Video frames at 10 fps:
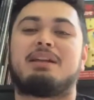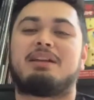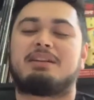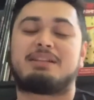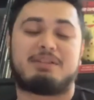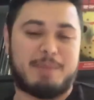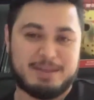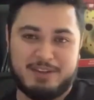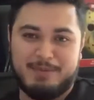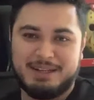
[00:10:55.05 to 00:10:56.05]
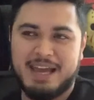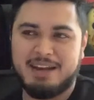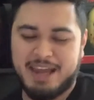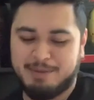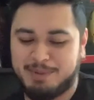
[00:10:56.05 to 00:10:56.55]
because it reminds me of my dad,
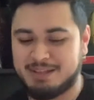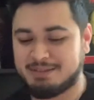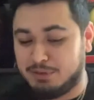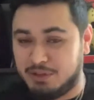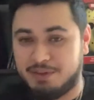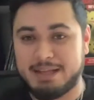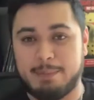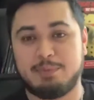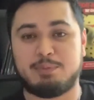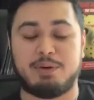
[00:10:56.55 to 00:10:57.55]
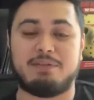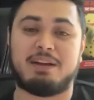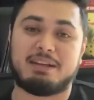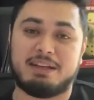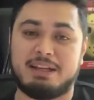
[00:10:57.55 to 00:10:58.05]
and because, you know, this album's pretty
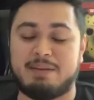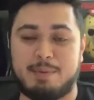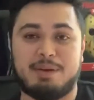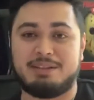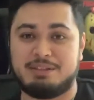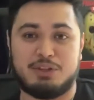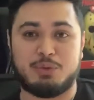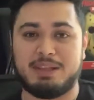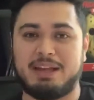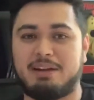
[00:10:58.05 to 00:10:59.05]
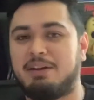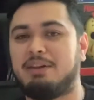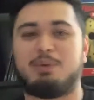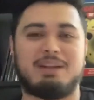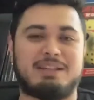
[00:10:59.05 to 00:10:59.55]
fucking good, and I remember listening to it like
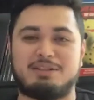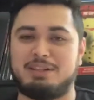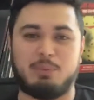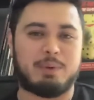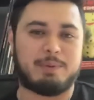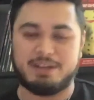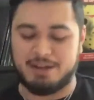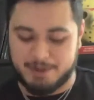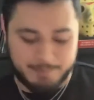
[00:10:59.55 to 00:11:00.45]
religiously when we were younger.